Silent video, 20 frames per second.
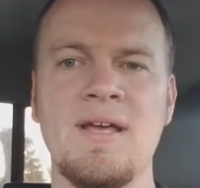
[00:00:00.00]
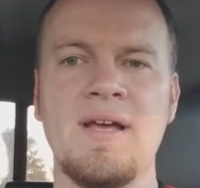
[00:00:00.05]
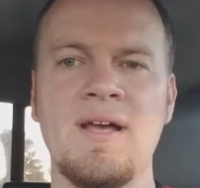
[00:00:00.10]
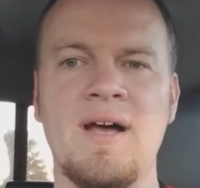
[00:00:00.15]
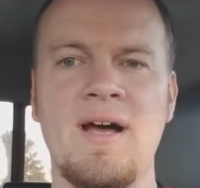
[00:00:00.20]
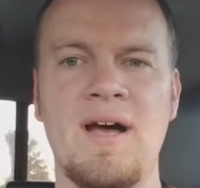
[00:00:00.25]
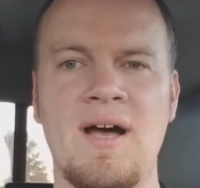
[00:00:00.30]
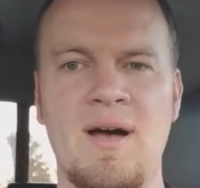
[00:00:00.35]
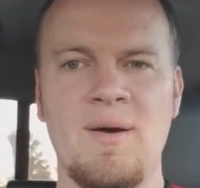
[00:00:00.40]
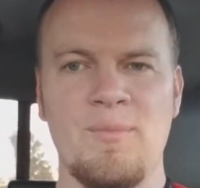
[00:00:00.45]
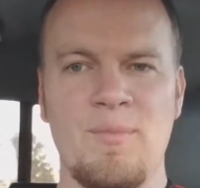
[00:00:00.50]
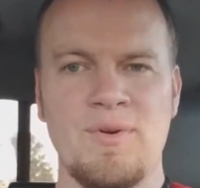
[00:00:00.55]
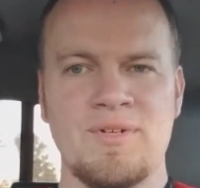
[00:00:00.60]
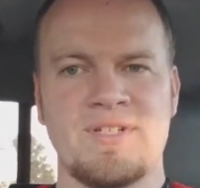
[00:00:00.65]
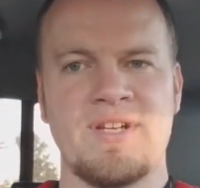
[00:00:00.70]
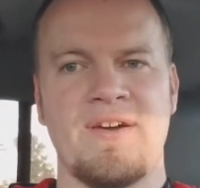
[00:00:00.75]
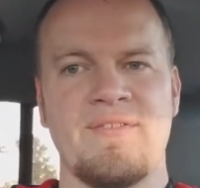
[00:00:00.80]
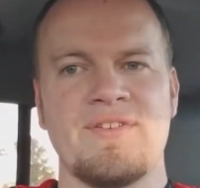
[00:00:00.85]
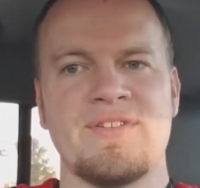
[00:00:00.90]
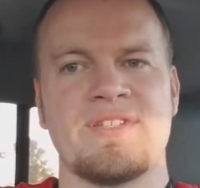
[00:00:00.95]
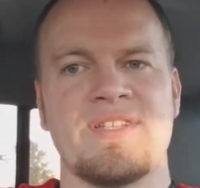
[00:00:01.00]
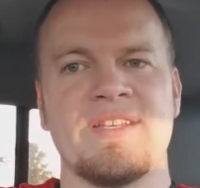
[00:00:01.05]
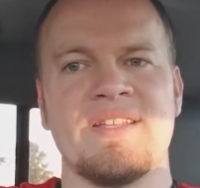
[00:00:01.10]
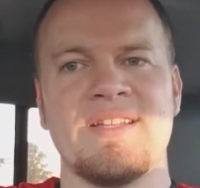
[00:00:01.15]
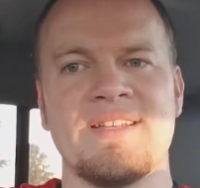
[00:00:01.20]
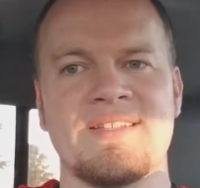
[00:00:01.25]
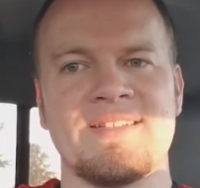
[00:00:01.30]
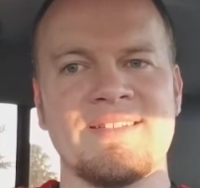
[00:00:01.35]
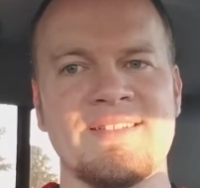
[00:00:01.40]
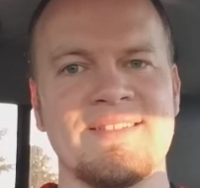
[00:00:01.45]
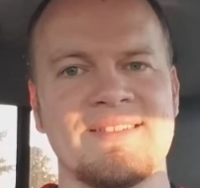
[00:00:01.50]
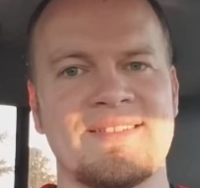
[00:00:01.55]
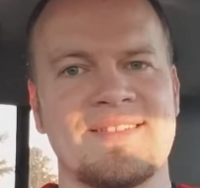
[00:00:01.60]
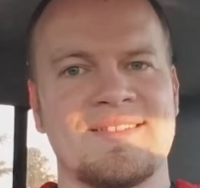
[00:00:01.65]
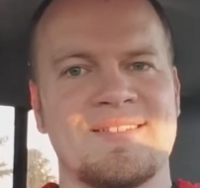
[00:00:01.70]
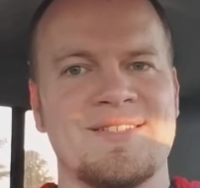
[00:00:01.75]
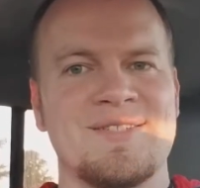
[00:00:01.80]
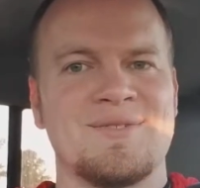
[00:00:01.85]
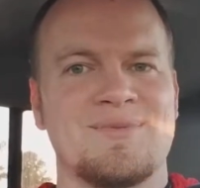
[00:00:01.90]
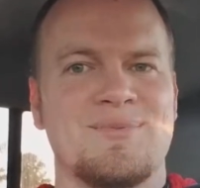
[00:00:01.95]
um, which obviously this
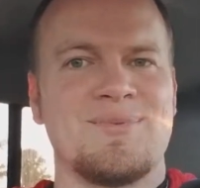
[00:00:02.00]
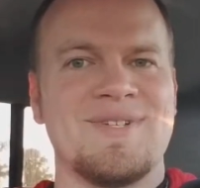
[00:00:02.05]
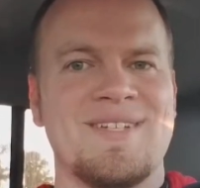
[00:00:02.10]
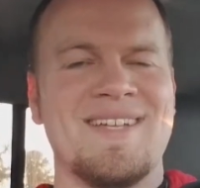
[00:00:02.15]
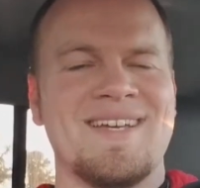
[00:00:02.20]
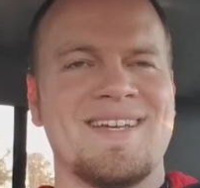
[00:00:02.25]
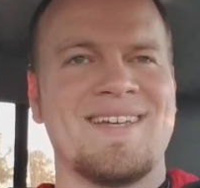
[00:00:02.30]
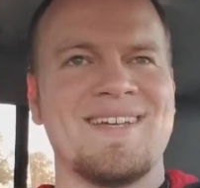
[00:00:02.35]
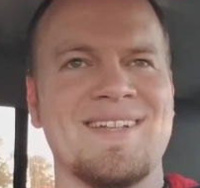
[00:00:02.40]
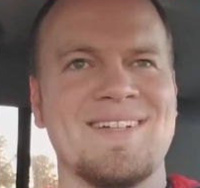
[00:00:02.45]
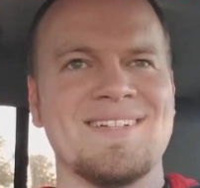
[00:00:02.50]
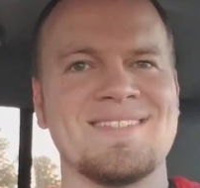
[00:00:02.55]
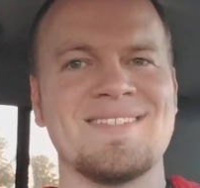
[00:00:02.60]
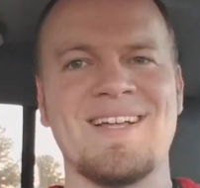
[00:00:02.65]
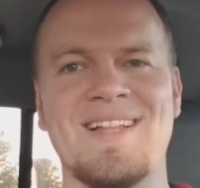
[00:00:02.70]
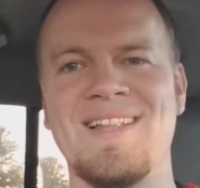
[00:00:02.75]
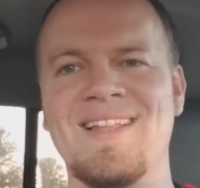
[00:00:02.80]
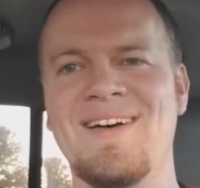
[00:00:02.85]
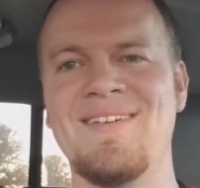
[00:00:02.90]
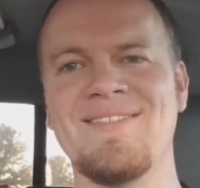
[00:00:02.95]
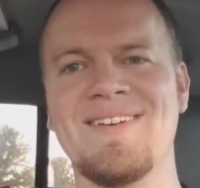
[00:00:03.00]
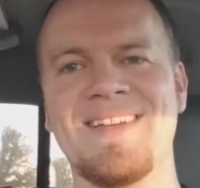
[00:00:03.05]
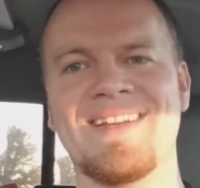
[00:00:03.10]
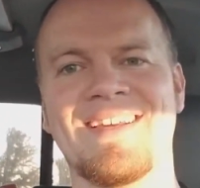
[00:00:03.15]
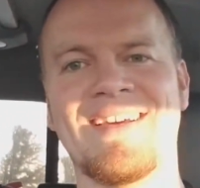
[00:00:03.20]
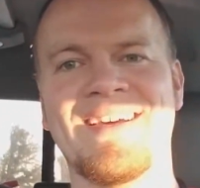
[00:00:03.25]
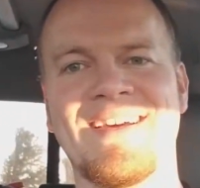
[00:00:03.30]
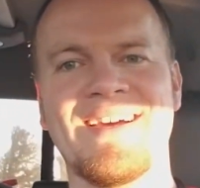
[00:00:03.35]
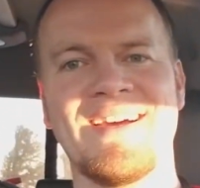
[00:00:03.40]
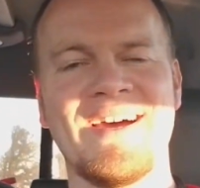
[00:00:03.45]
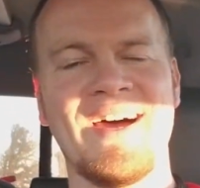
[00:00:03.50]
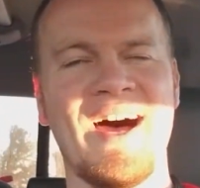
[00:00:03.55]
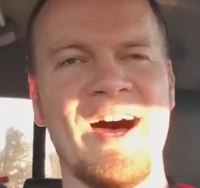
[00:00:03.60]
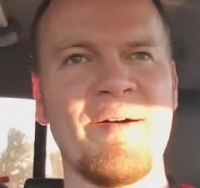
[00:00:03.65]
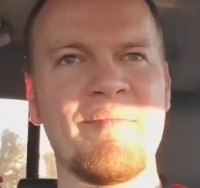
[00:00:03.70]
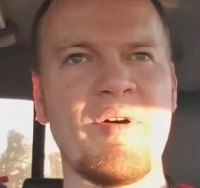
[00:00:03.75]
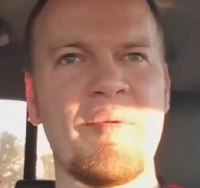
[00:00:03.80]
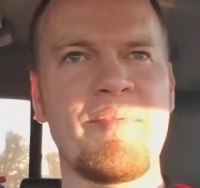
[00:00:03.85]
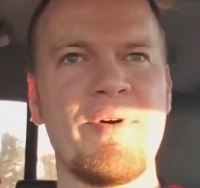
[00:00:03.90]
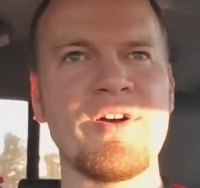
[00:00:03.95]
is just ridiculous. I love it.
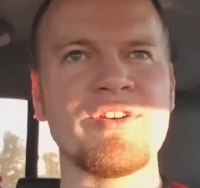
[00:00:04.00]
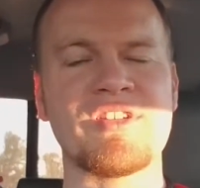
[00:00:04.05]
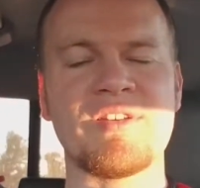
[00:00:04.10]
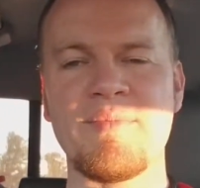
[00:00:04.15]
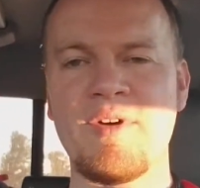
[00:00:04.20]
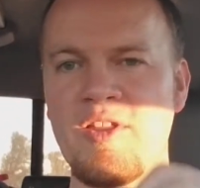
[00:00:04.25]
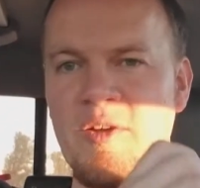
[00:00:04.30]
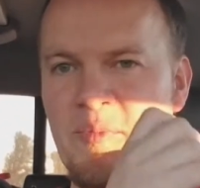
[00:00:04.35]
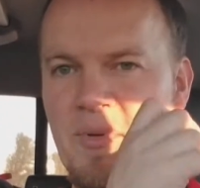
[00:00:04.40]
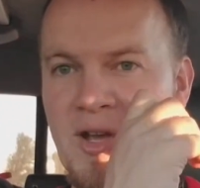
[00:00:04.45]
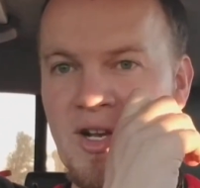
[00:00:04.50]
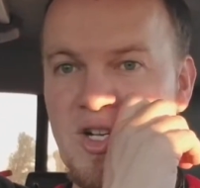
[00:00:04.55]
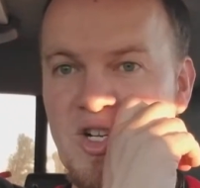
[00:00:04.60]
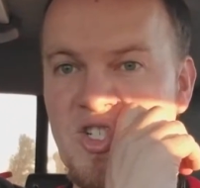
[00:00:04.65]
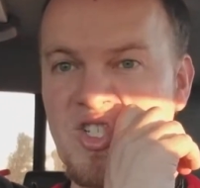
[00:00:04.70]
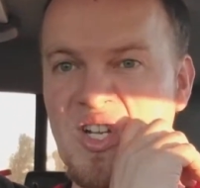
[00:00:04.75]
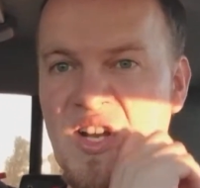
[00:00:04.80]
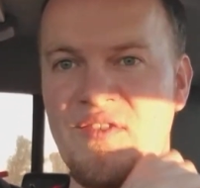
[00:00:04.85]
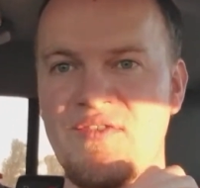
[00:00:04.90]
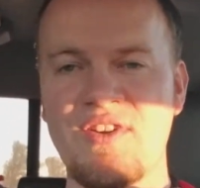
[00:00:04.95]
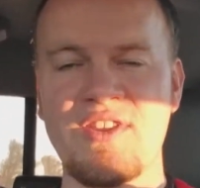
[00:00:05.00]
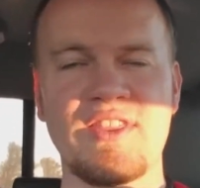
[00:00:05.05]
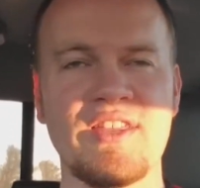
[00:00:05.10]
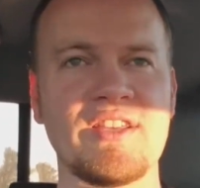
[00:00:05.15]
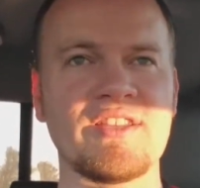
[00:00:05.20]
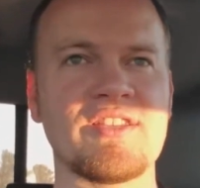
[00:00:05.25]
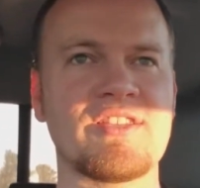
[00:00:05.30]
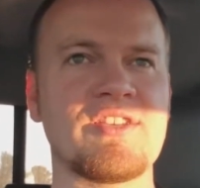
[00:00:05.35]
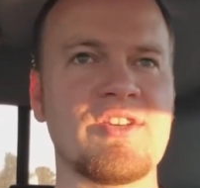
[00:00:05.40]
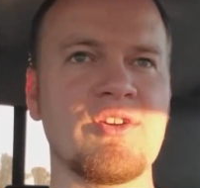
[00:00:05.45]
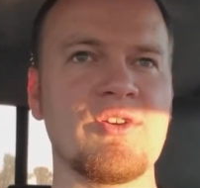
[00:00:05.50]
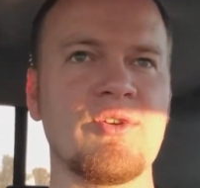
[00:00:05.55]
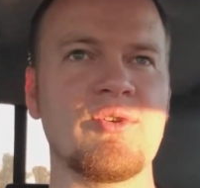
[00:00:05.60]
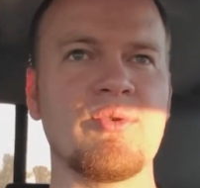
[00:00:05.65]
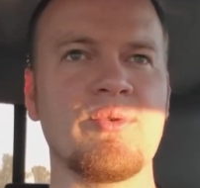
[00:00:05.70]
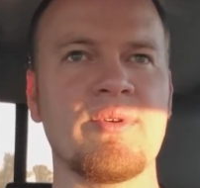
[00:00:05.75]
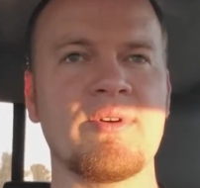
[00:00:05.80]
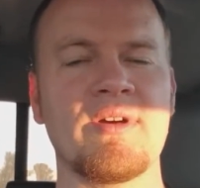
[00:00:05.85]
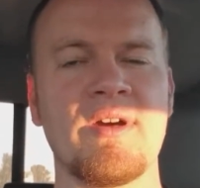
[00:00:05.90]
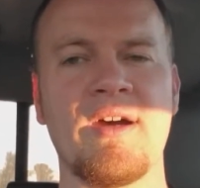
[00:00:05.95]
Um, I'll post some other pictures and everything
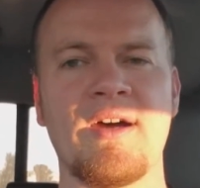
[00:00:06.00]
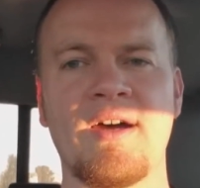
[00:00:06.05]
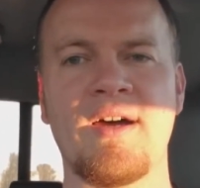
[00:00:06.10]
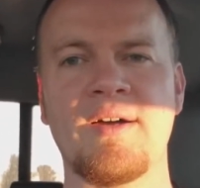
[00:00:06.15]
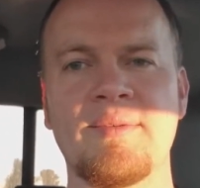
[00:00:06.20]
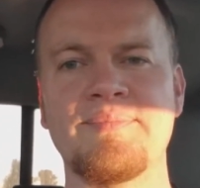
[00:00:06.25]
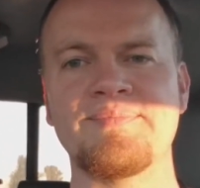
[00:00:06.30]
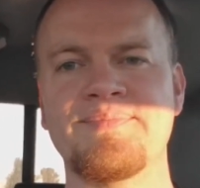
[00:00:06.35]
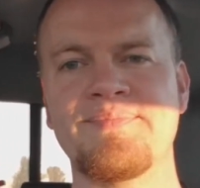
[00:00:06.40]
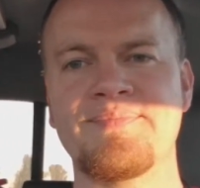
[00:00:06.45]
too, um,